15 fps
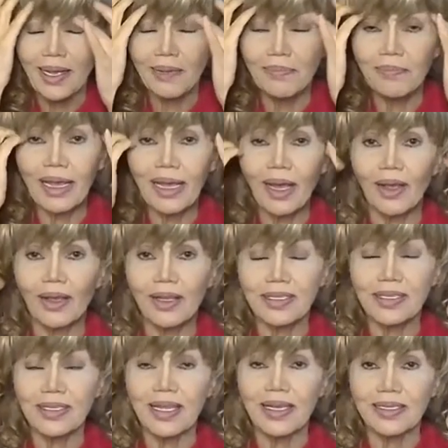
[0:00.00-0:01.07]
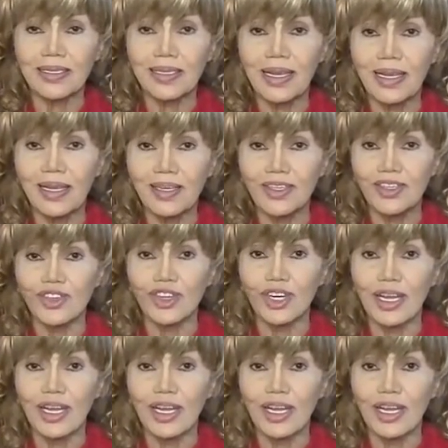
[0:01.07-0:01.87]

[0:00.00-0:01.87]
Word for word: because there's history